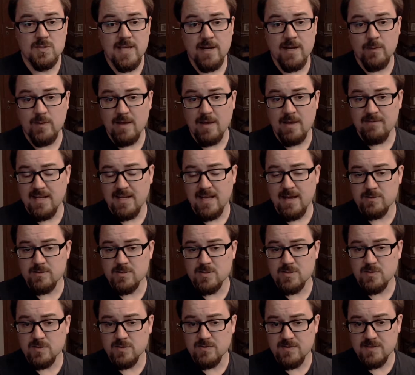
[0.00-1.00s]
don't have any
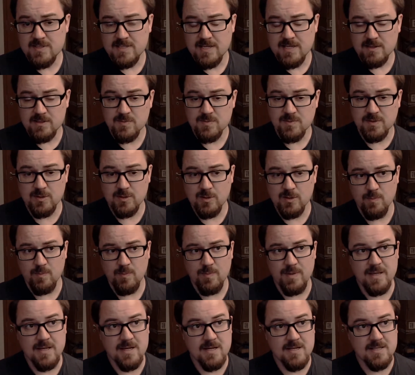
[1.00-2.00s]
house rules for Tales from the Loop
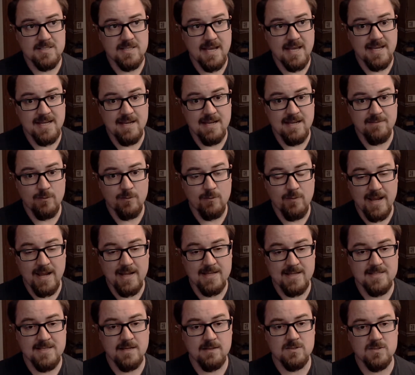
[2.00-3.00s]
because I never
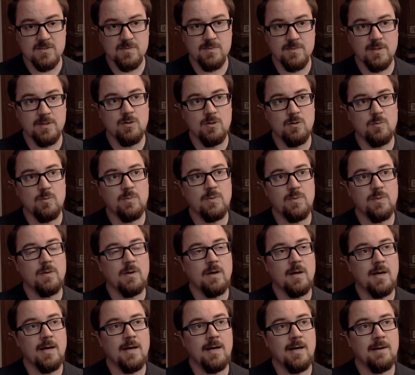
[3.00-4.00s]
ran Tales from the Loop.
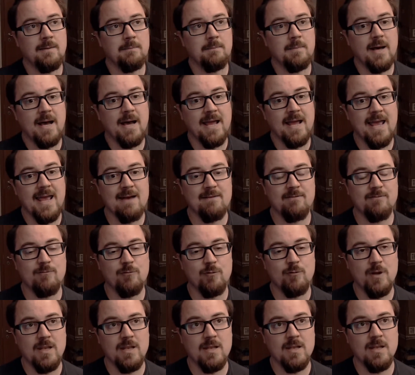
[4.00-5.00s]
I have
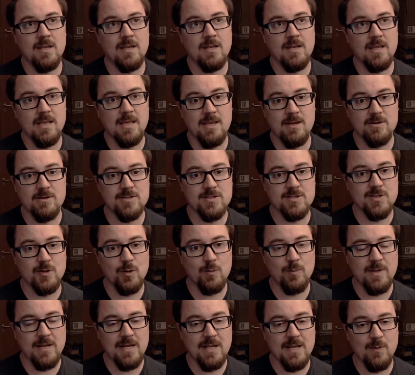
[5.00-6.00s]
written Year
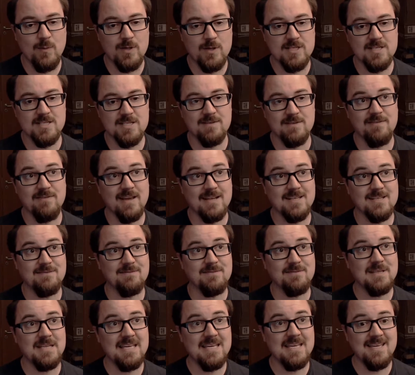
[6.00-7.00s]
Zero Mini, which is
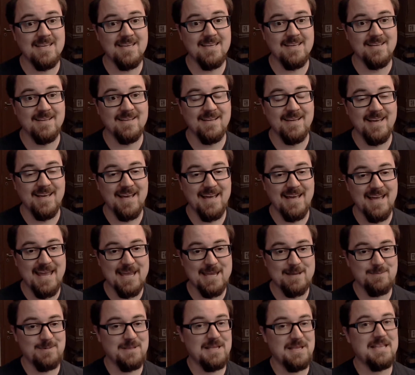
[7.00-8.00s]
effectively a
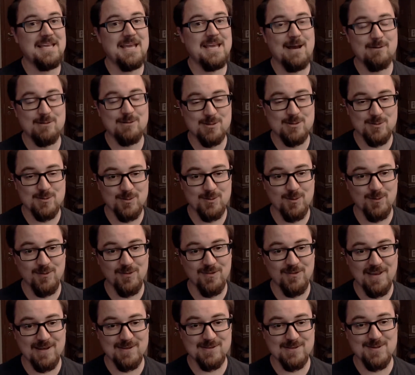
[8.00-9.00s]
completely house
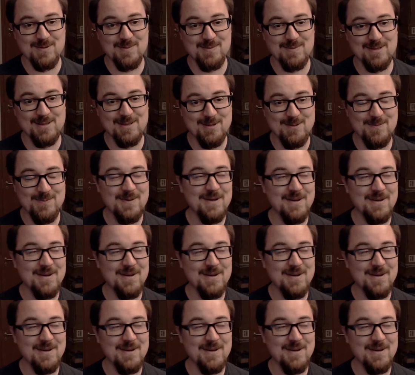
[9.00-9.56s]
ruled Tales from the Loop.